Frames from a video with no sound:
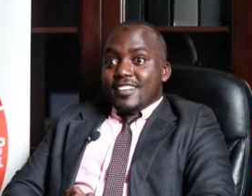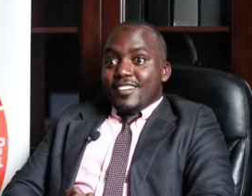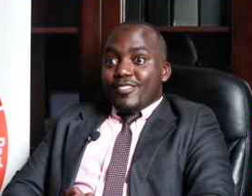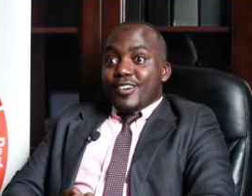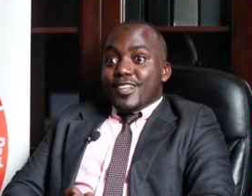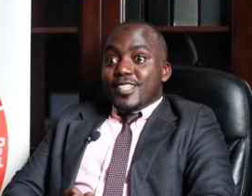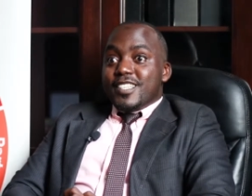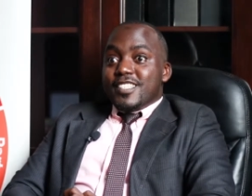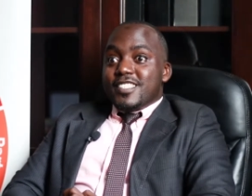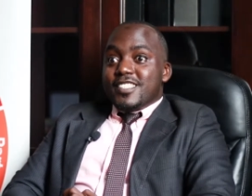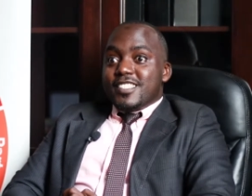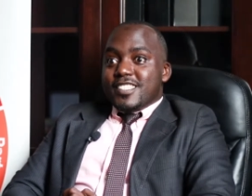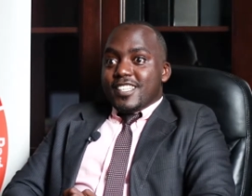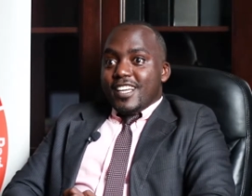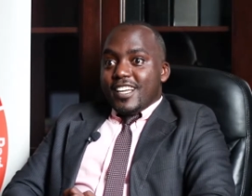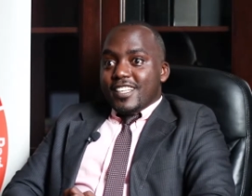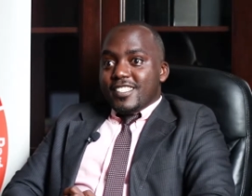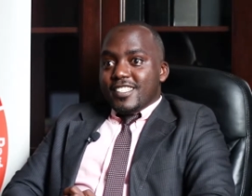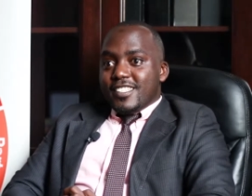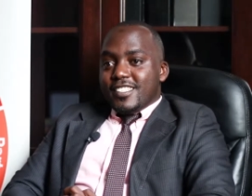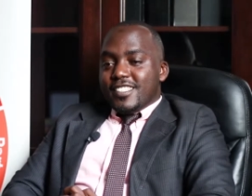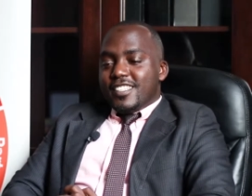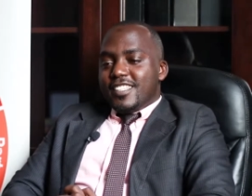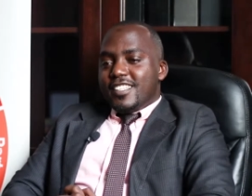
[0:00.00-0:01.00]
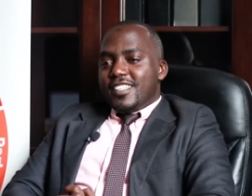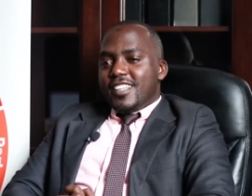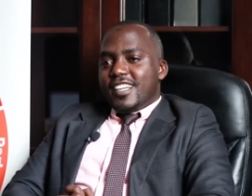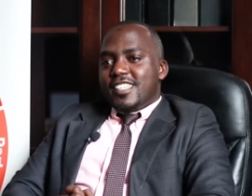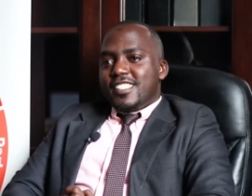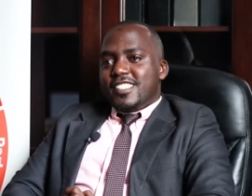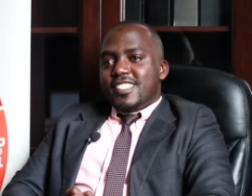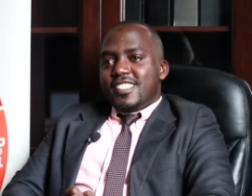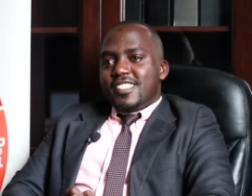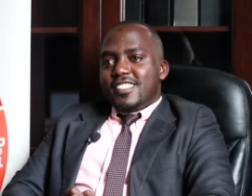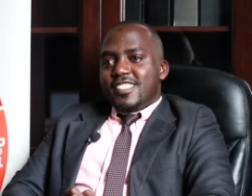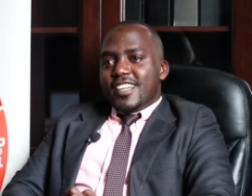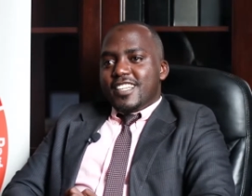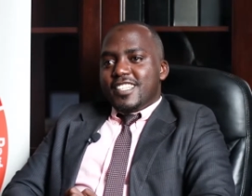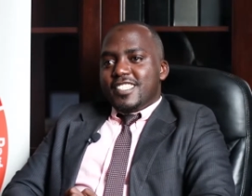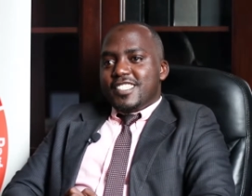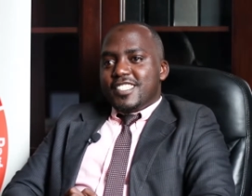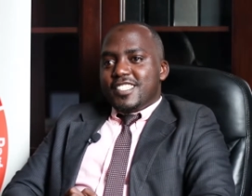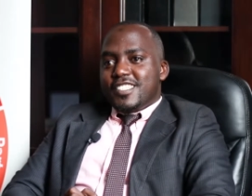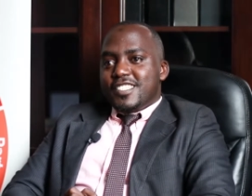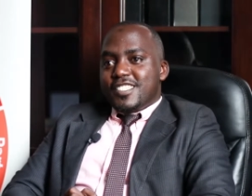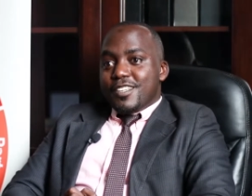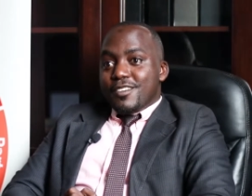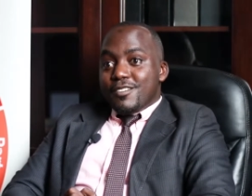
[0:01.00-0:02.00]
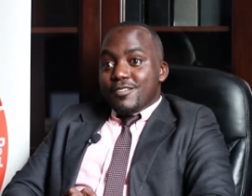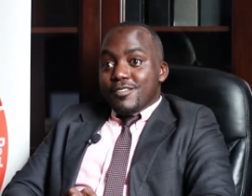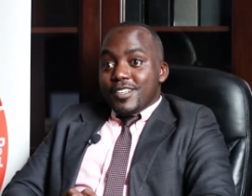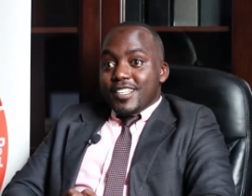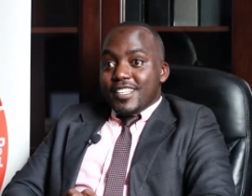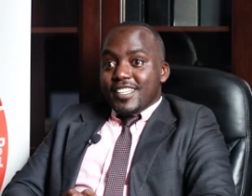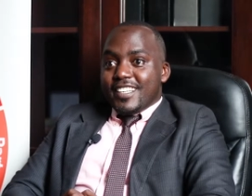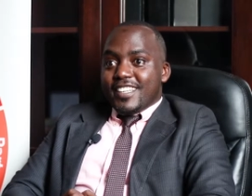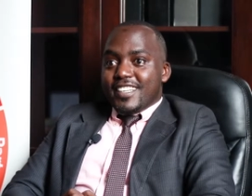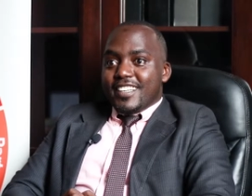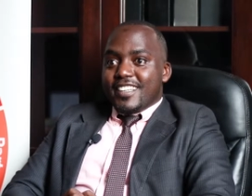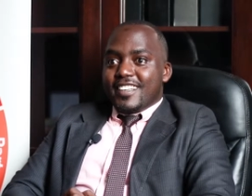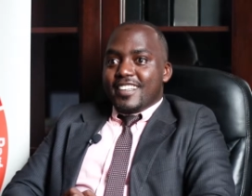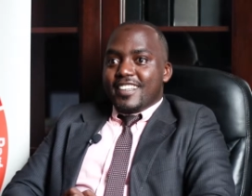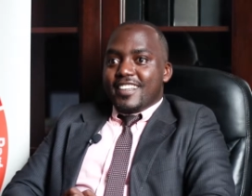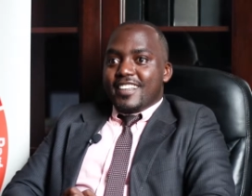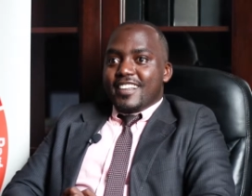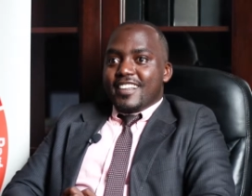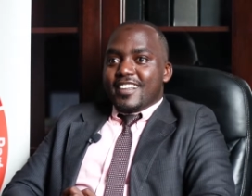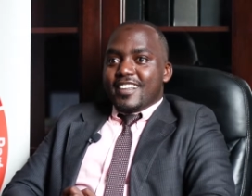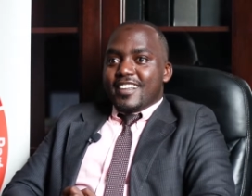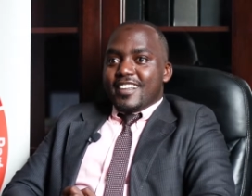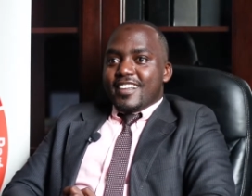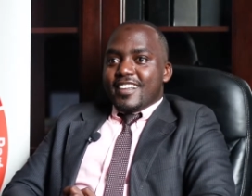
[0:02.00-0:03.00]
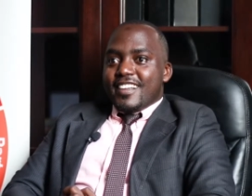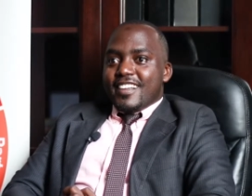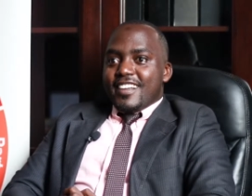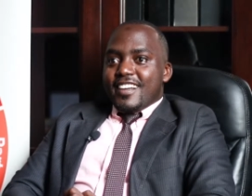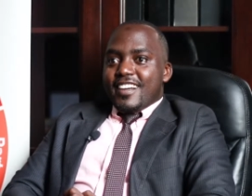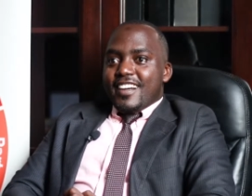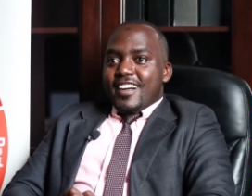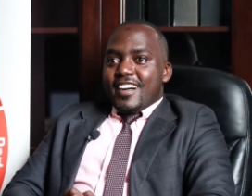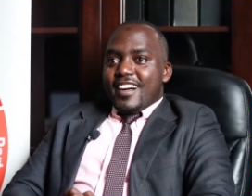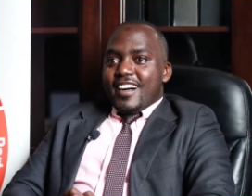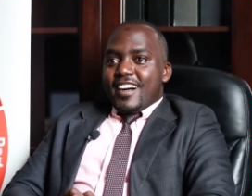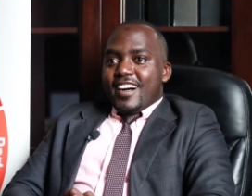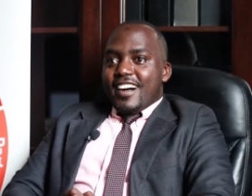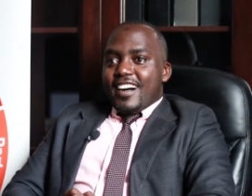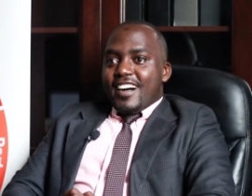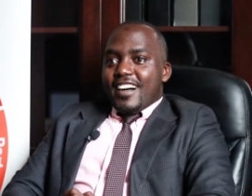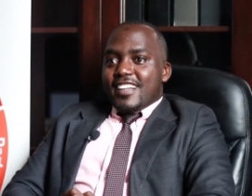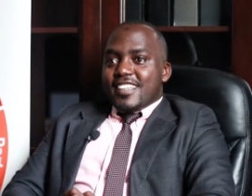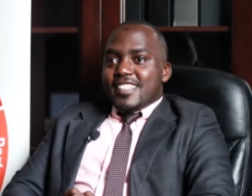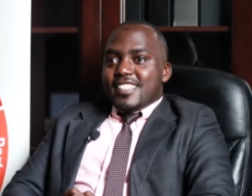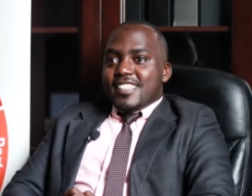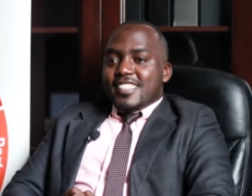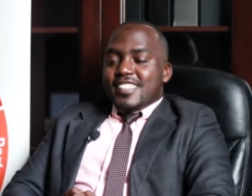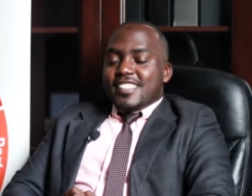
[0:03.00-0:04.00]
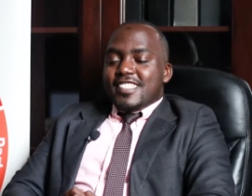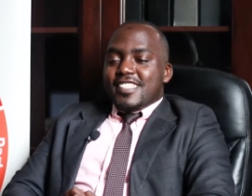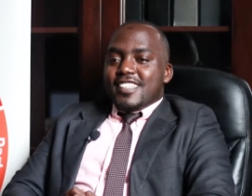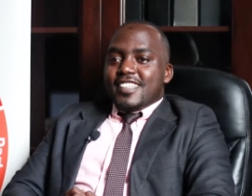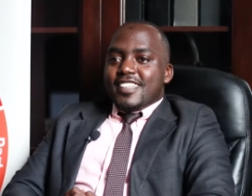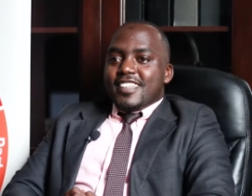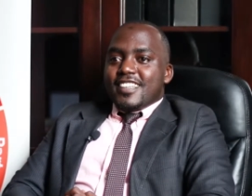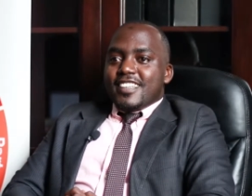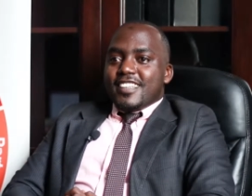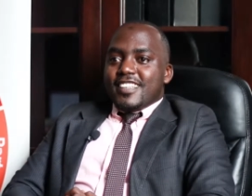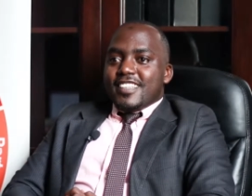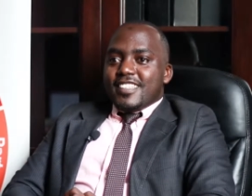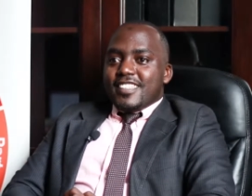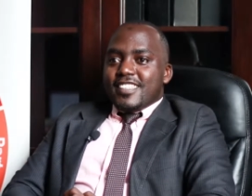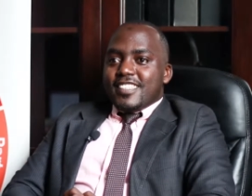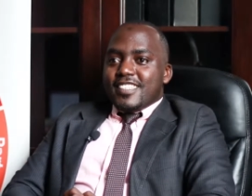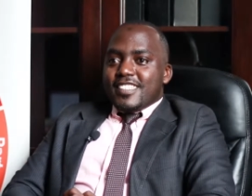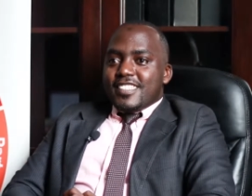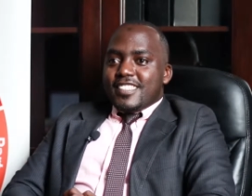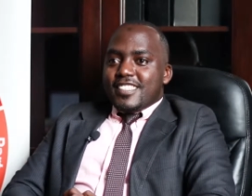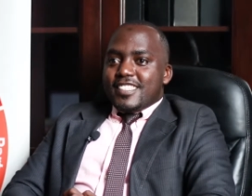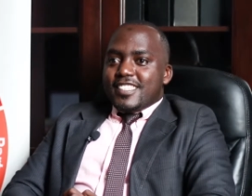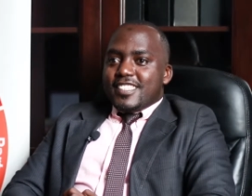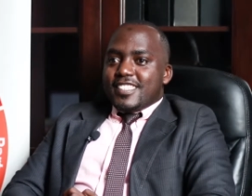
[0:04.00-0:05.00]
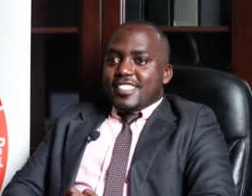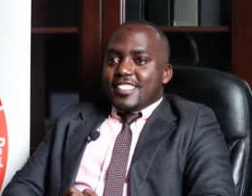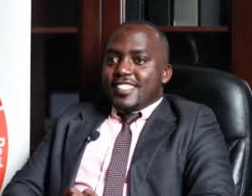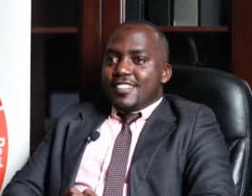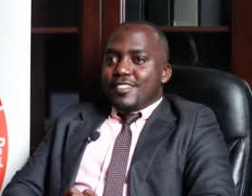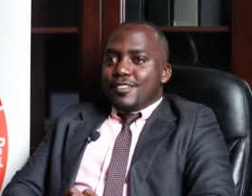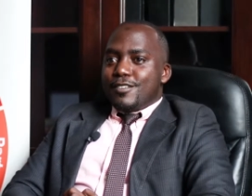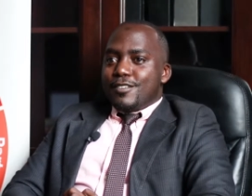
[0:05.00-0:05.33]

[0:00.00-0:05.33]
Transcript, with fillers: when it started in 1997 and it